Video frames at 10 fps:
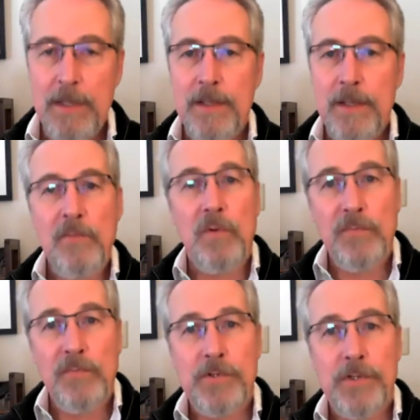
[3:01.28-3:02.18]
If we're
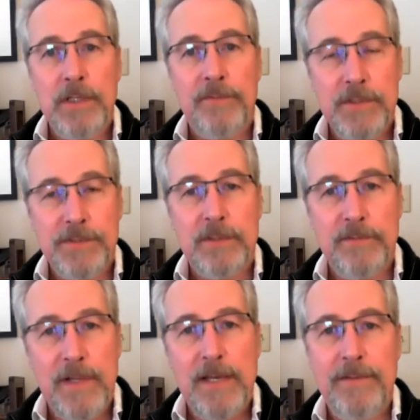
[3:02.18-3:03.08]
fortunate enough to
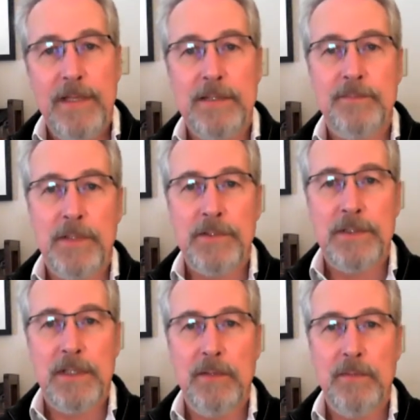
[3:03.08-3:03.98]
survive that much
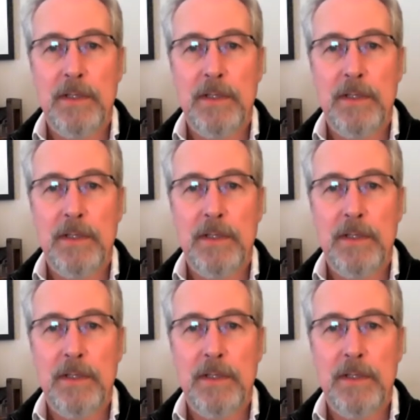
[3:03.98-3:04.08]
time,